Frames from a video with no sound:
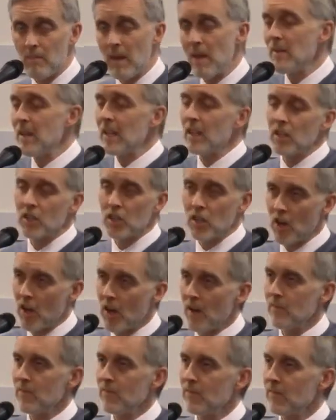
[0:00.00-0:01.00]
Maybe at a
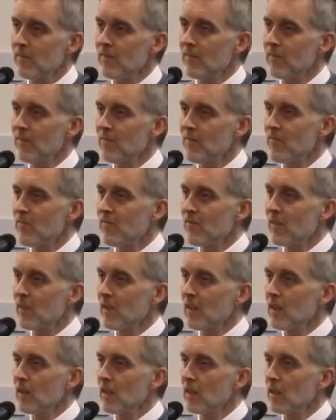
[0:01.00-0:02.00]
time
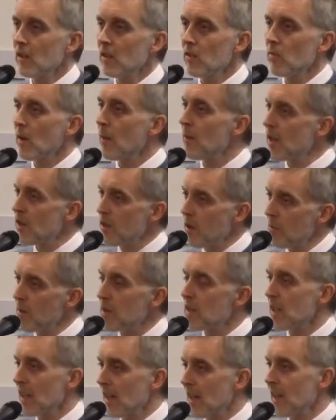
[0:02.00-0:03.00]
when we're
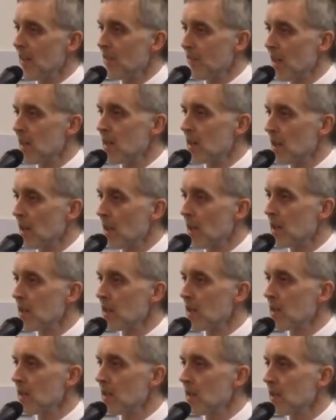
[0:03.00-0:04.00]
not particularly facing
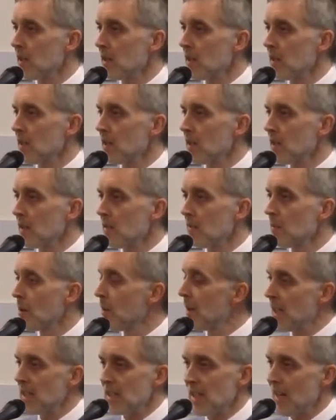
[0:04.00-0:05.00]
it,
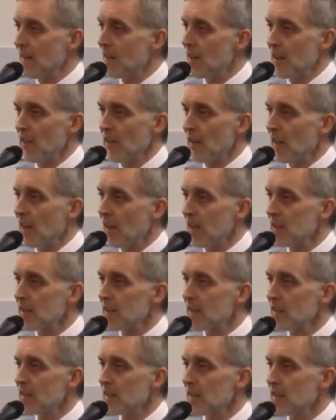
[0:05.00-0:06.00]
but we need to hear it
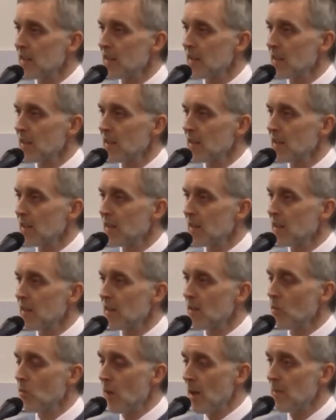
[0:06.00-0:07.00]
nonetheless.
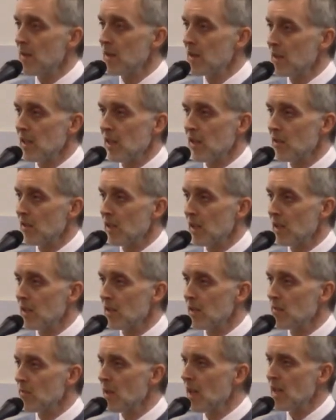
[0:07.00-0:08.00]
We must
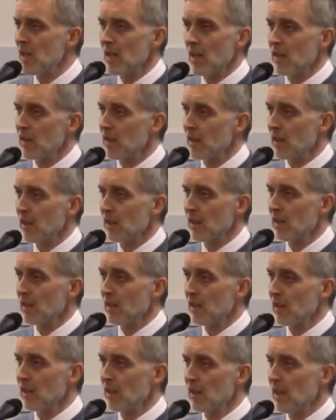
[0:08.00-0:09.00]
decrease. We're nothing.
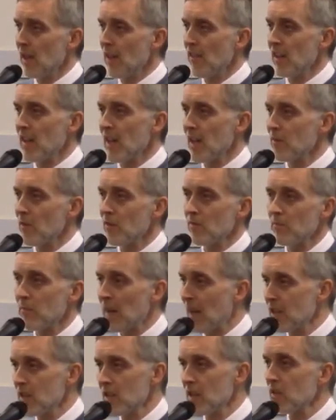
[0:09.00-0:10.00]
Let the name
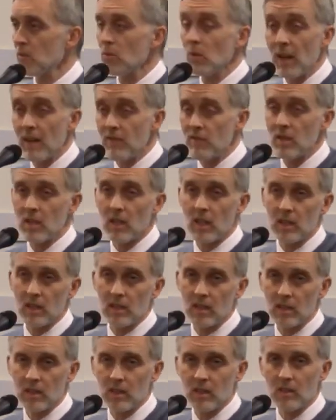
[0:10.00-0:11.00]
of bachelor, whatever it
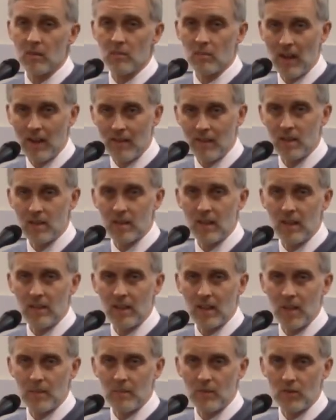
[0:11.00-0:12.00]
is, perish.
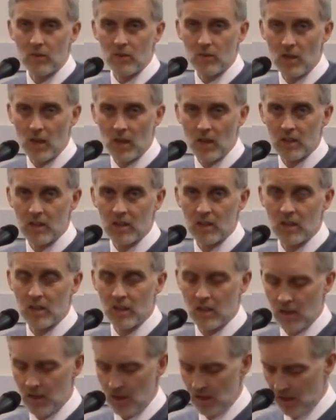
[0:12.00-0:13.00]
Let the name of Christ
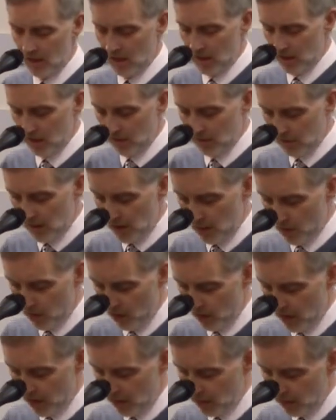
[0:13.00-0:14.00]
be
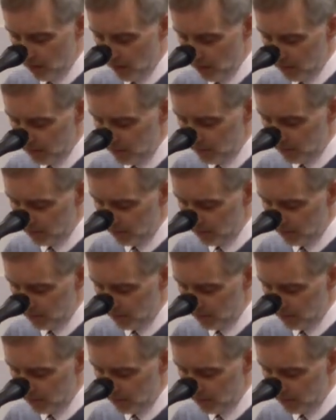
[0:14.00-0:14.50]
all in all.